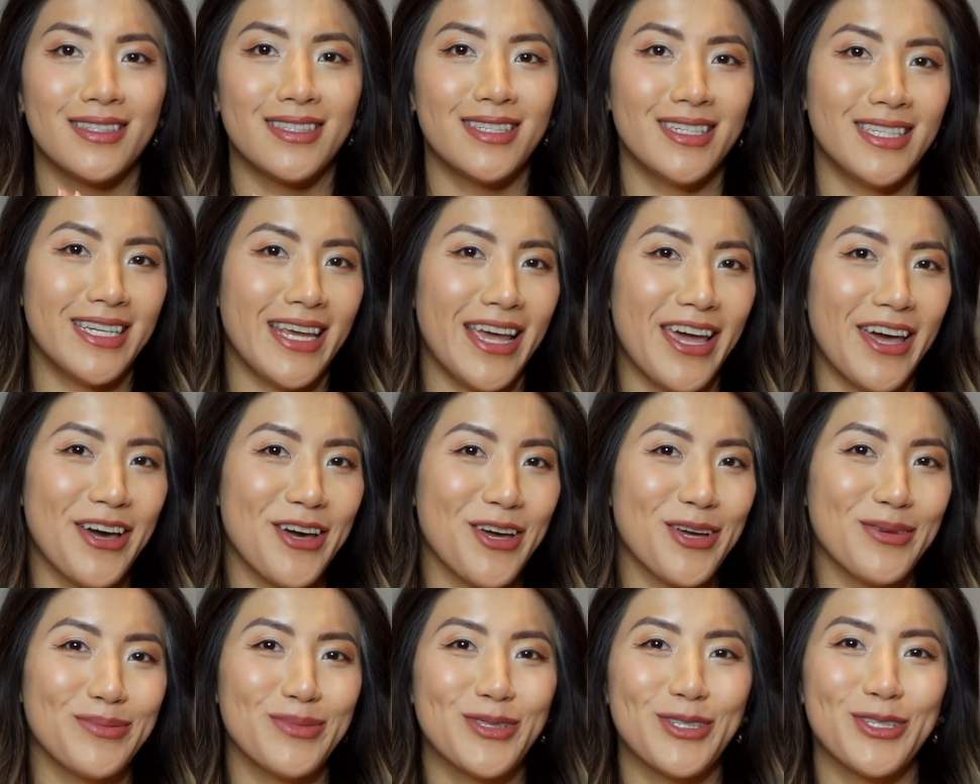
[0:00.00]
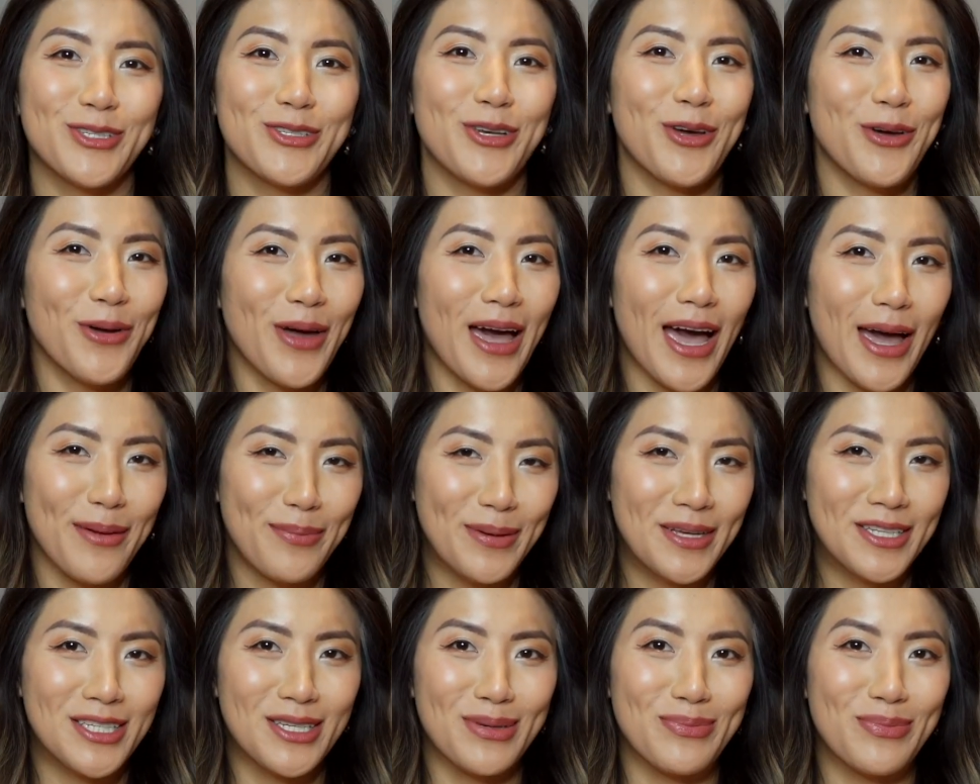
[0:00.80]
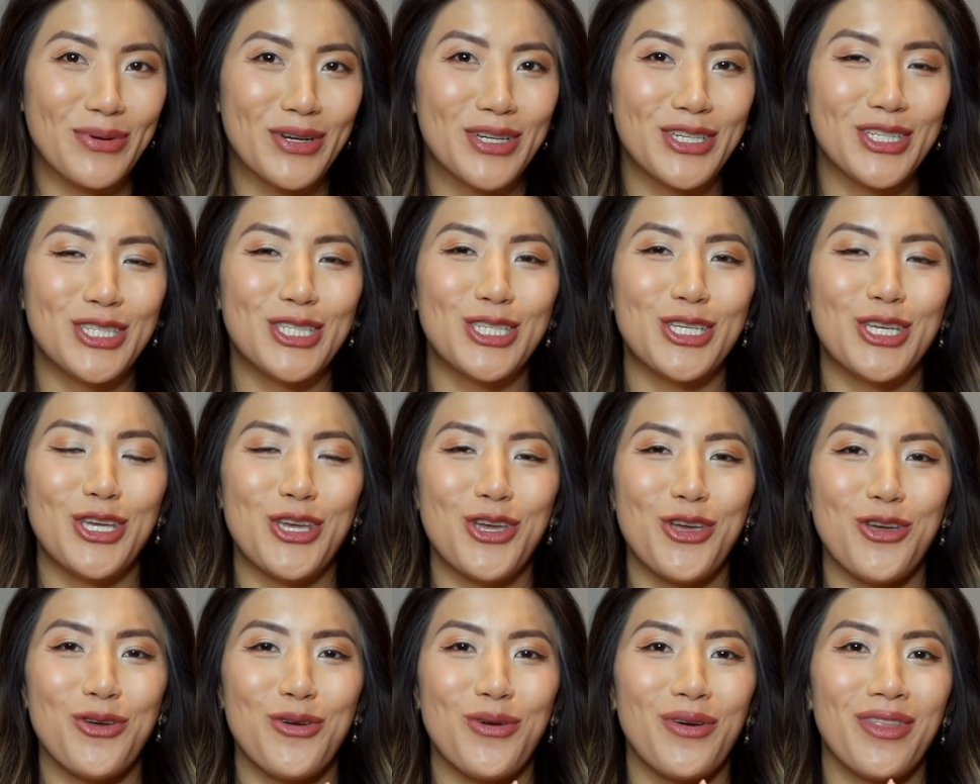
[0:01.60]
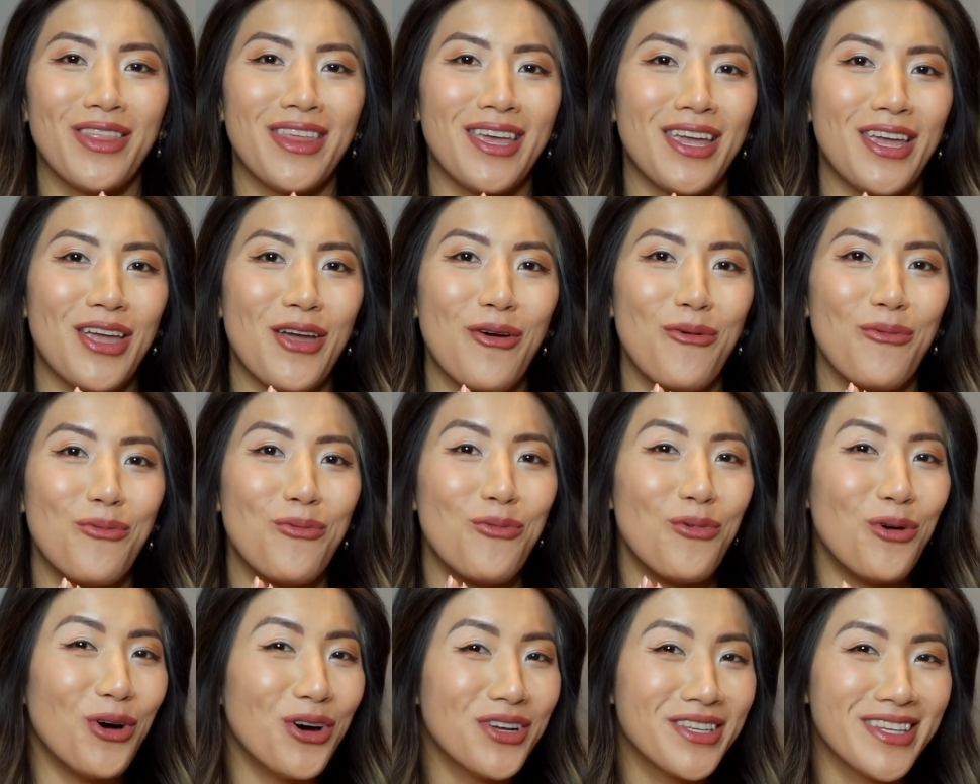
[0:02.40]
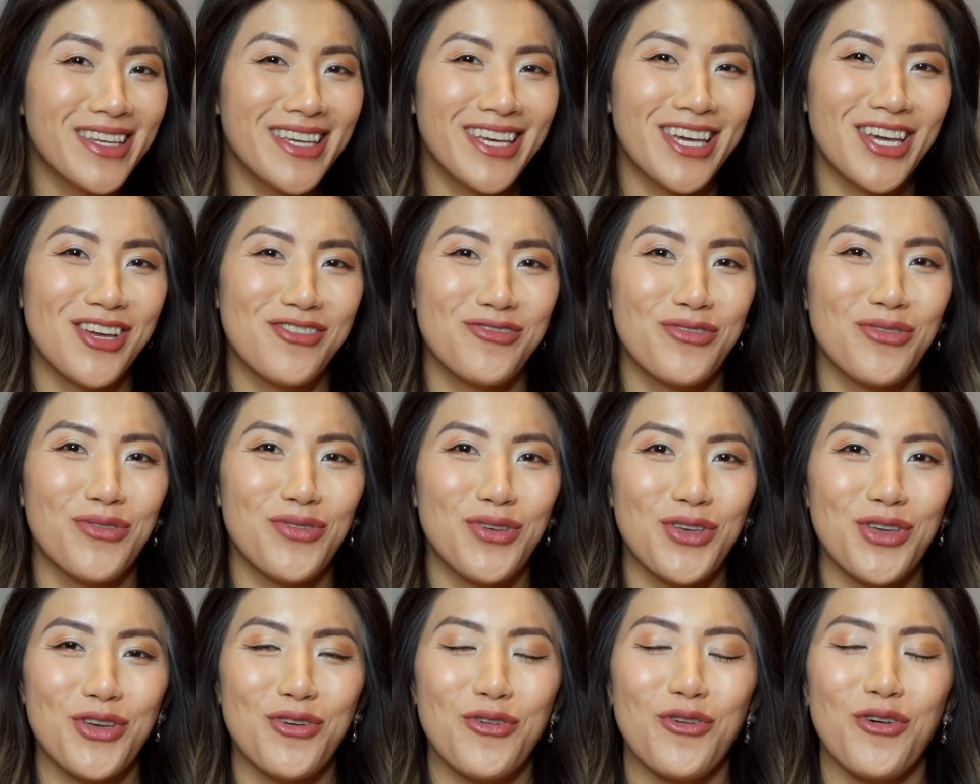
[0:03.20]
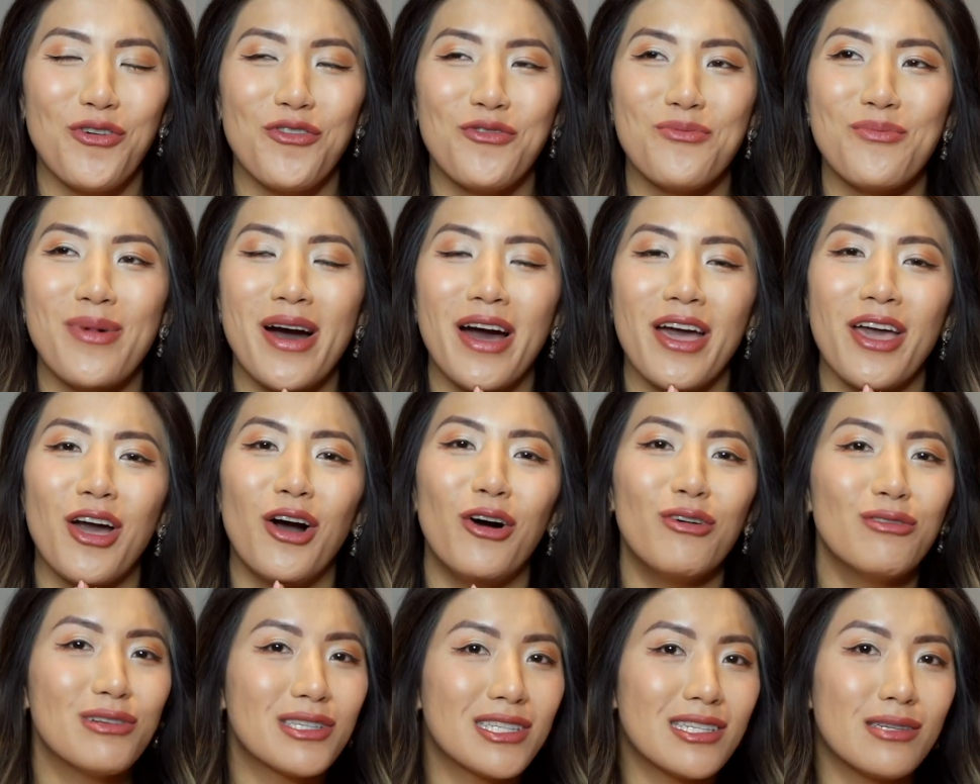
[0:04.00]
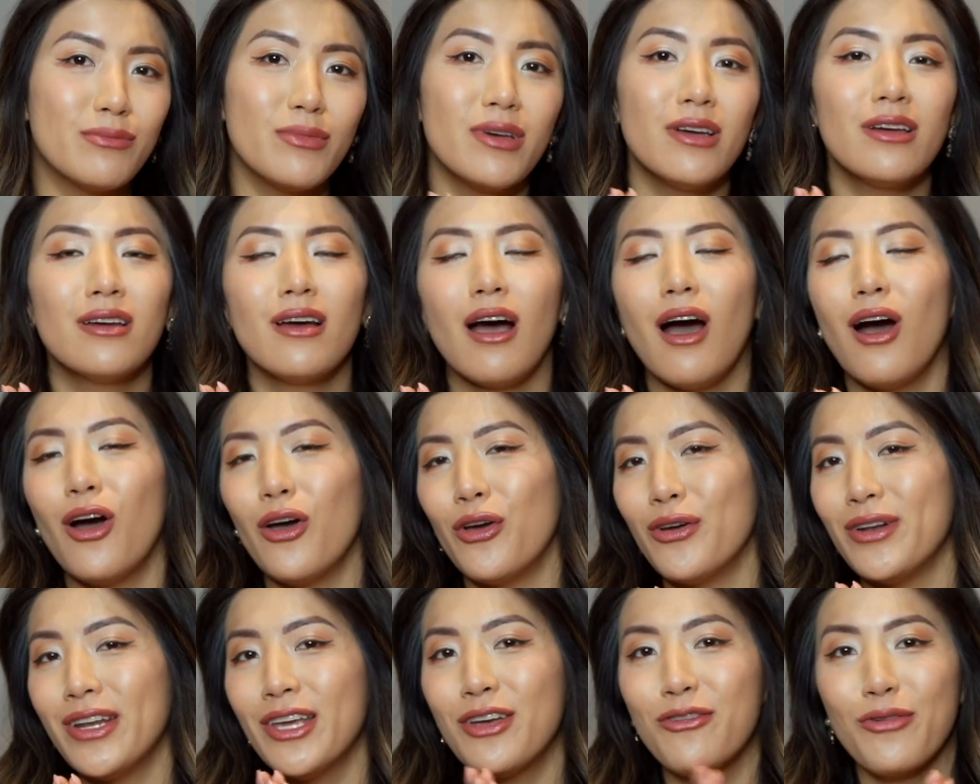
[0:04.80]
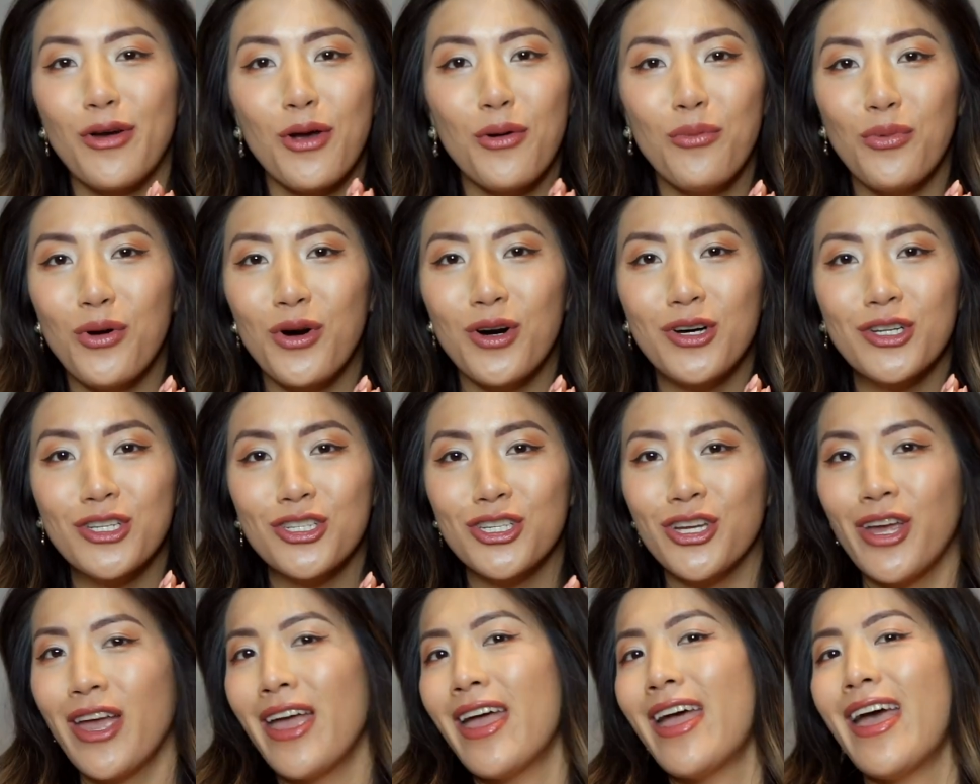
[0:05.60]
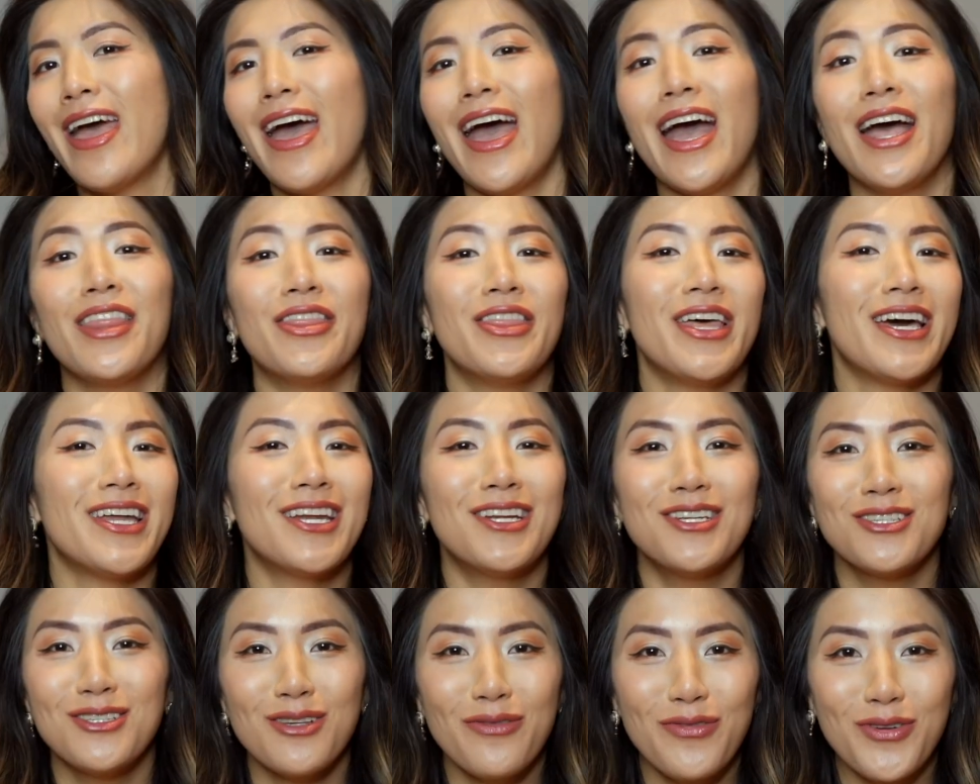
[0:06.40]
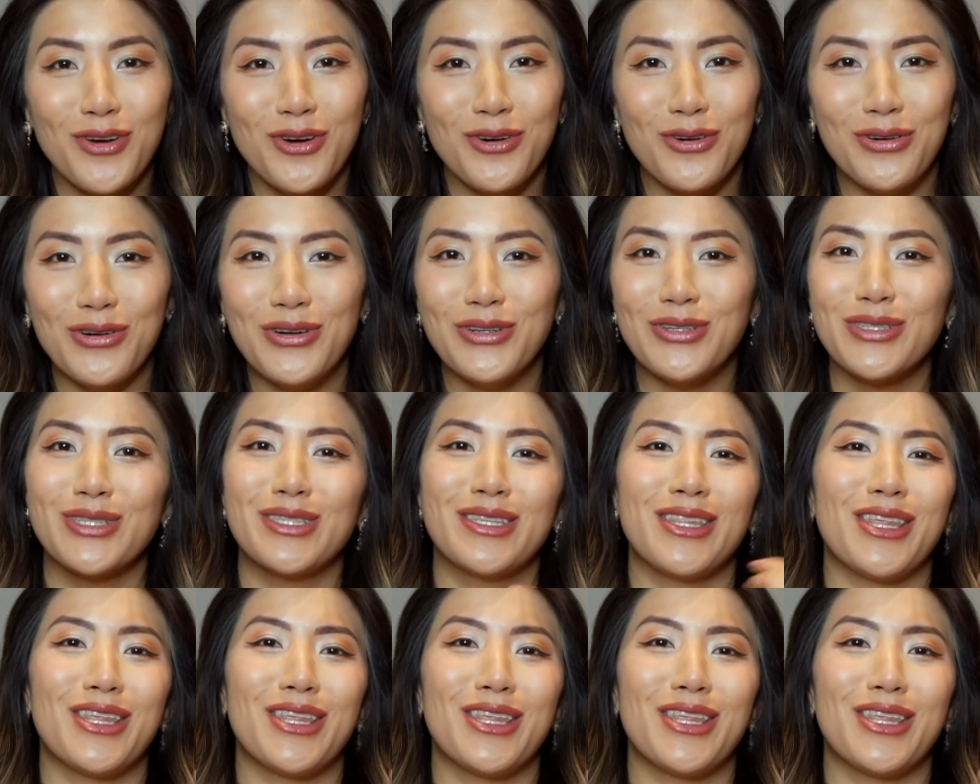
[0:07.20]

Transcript: Today I am so happy to bring to you the one year review of my ultimate holy grail watch and that is of course